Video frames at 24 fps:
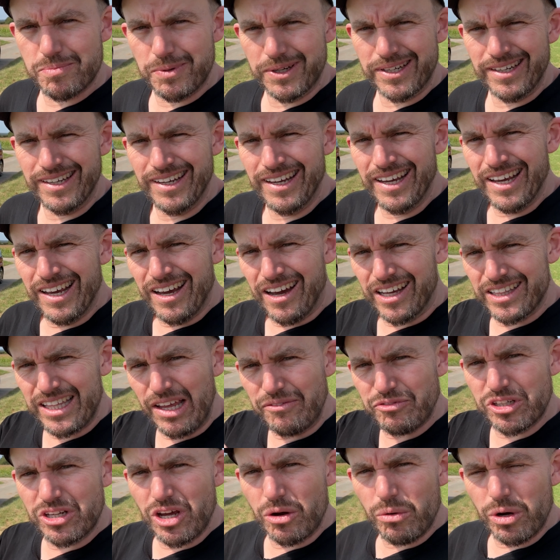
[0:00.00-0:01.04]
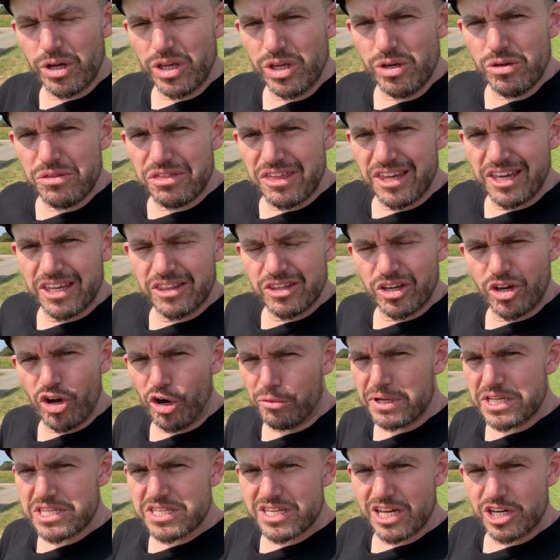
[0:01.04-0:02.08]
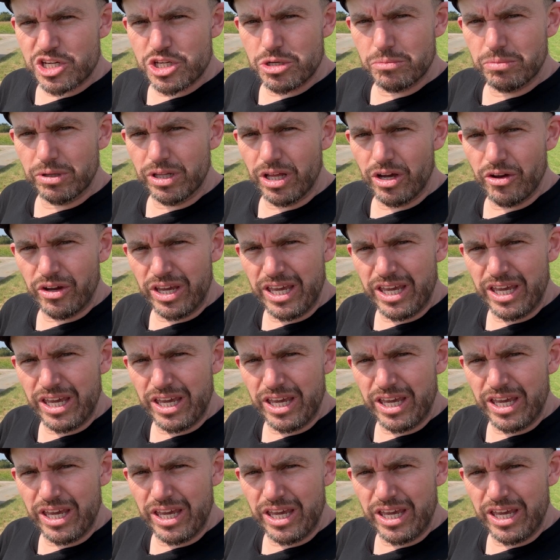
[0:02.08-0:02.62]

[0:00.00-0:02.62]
but I'd love to know what you think in the comments section below.